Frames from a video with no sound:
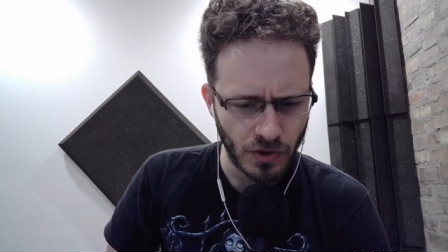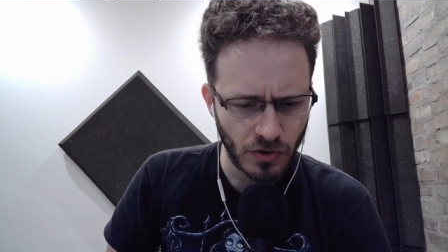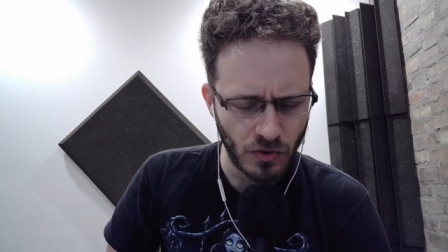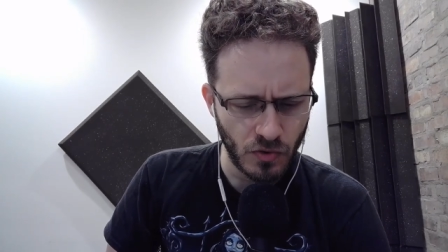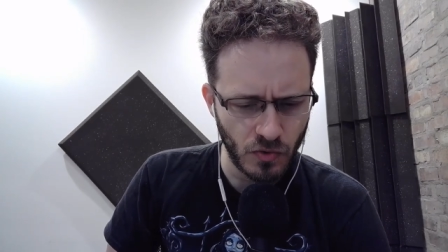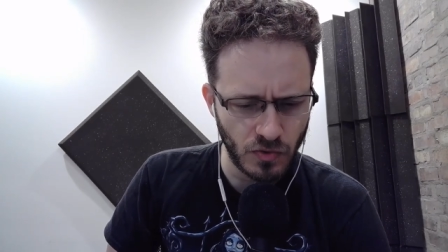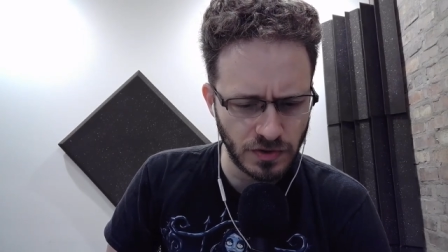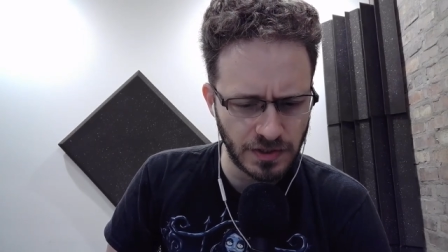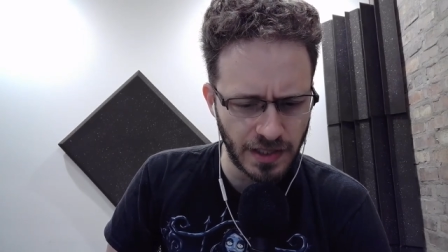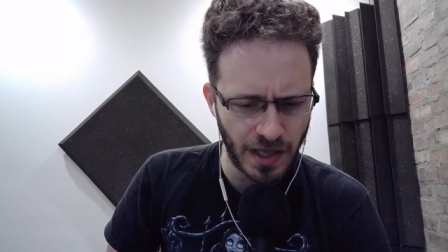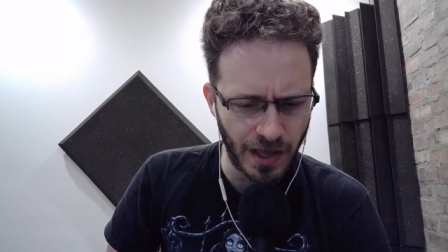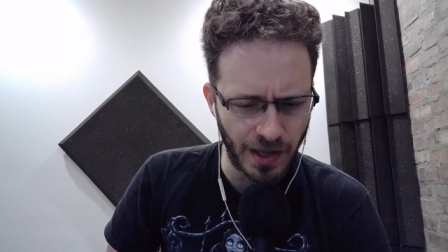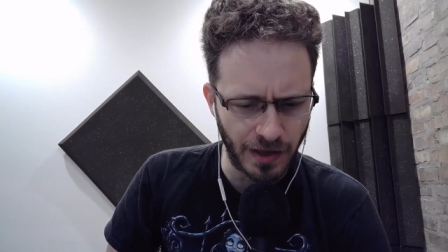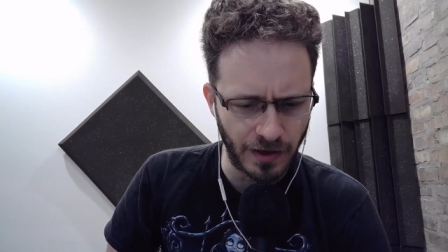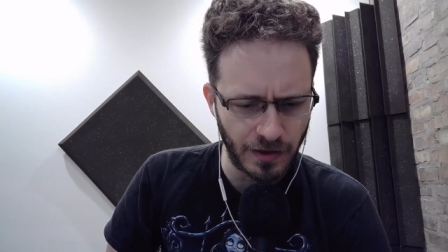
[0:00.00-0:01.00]
Who's
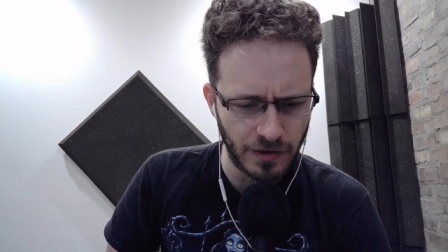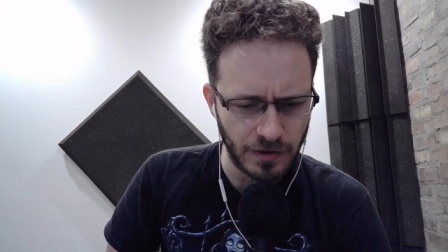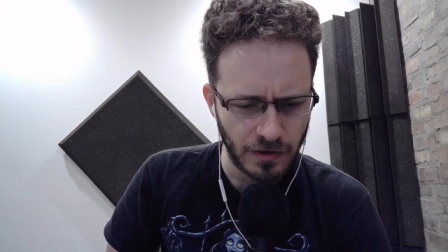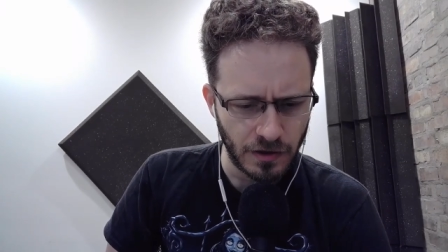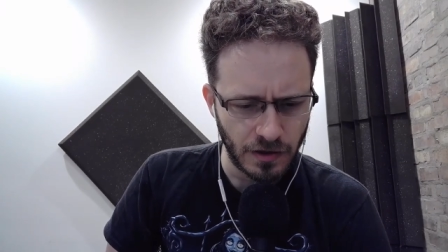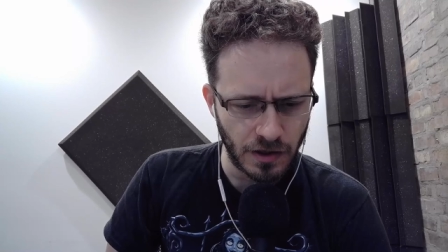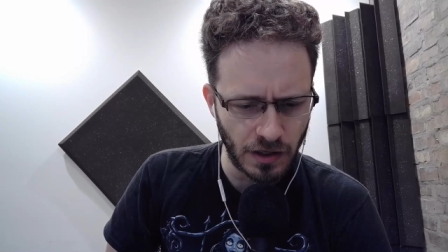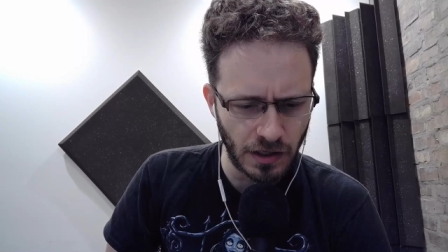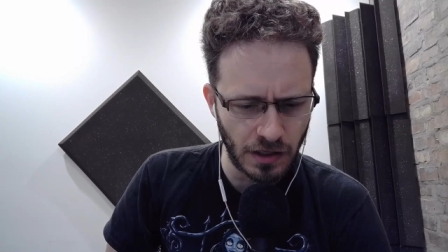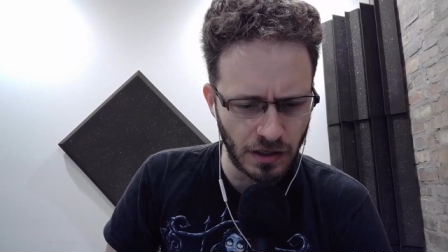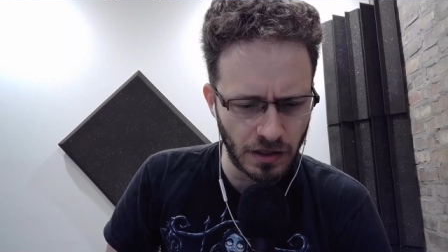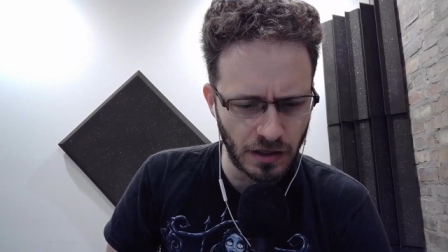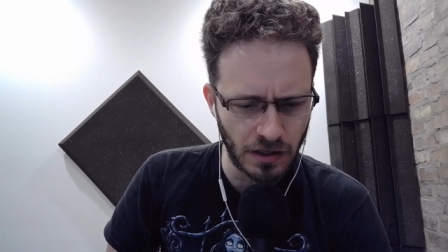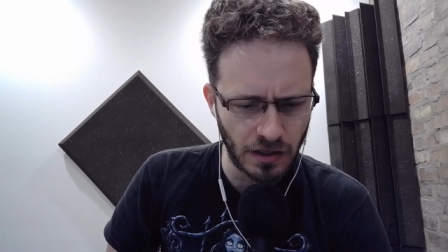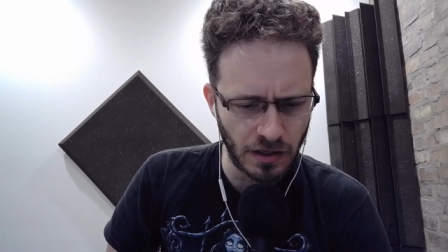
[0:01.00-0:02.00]
they?
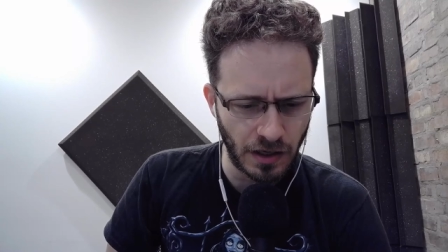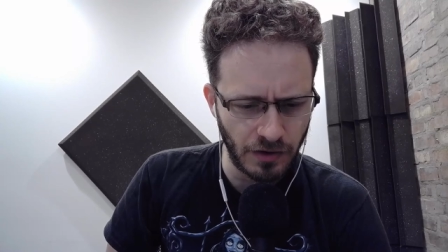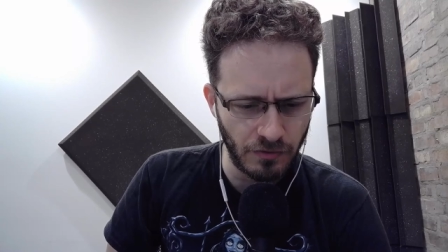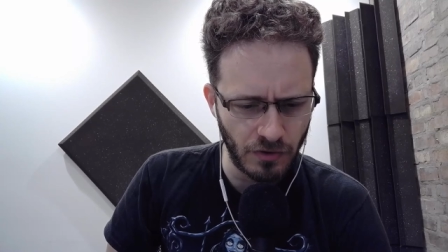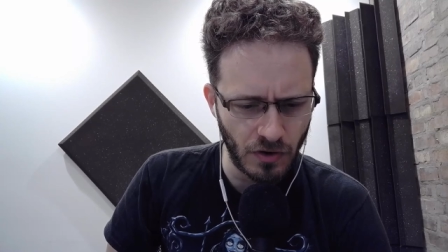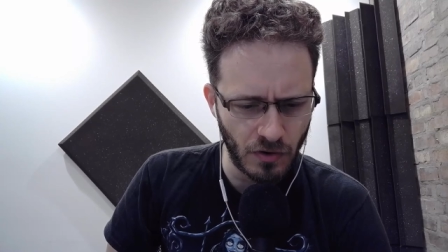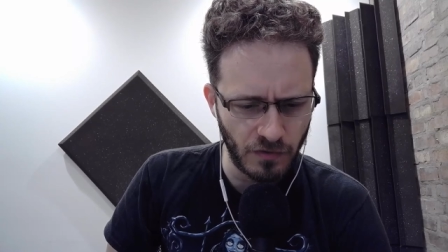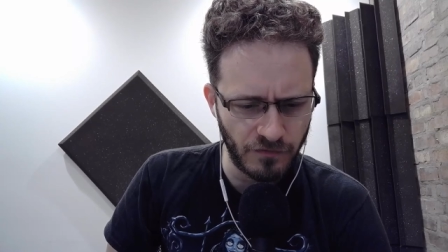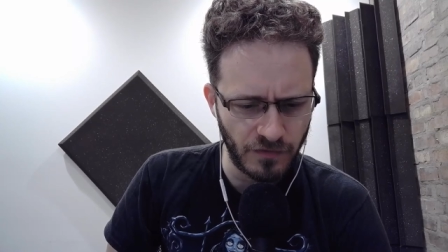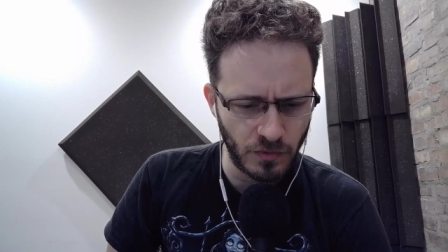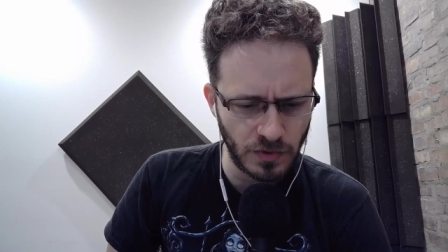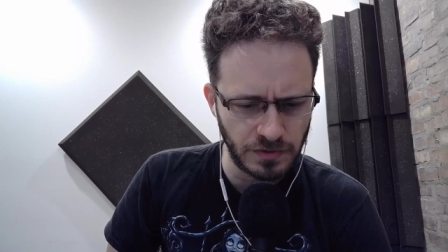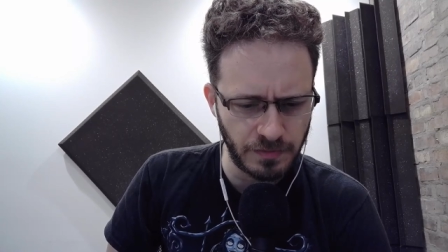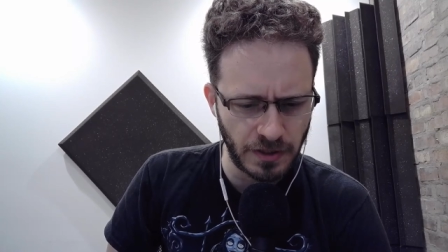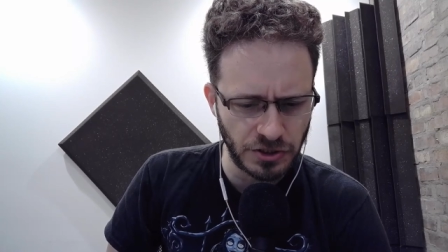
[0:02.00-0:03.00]
I don't know if it
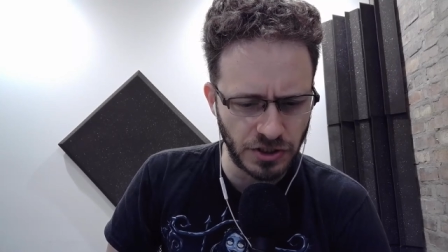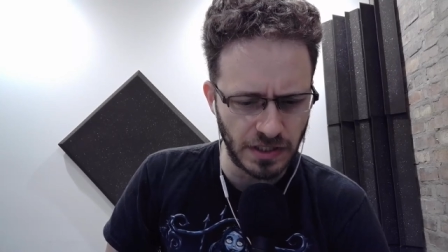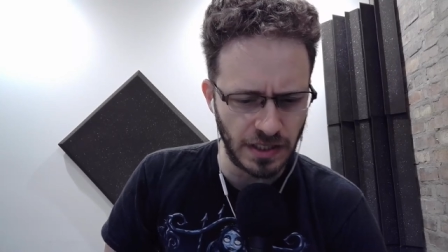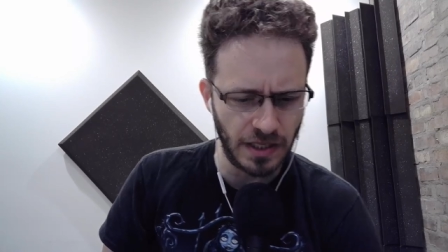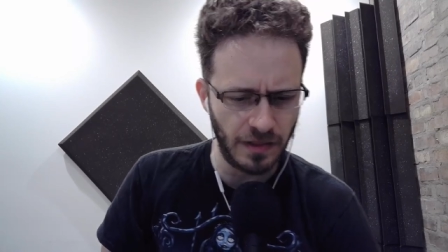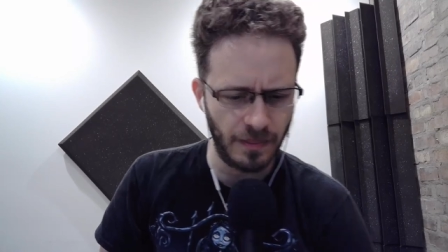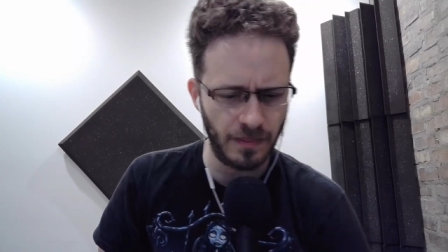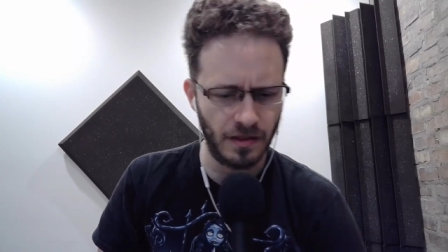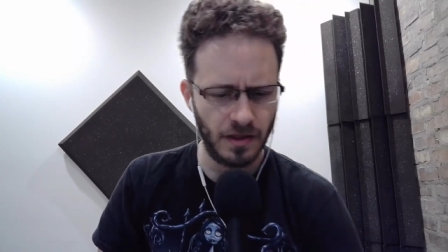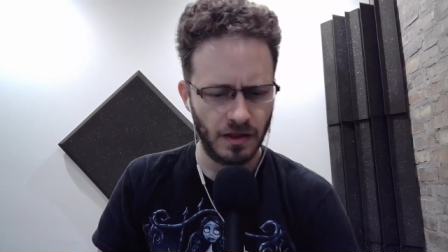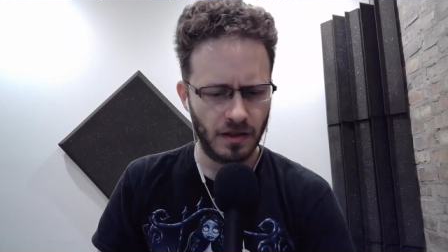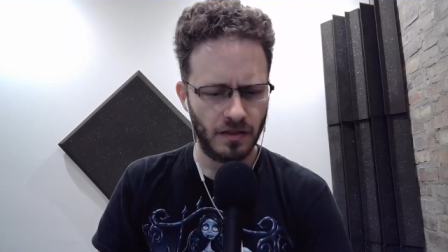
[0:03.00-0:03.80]
was mentioned in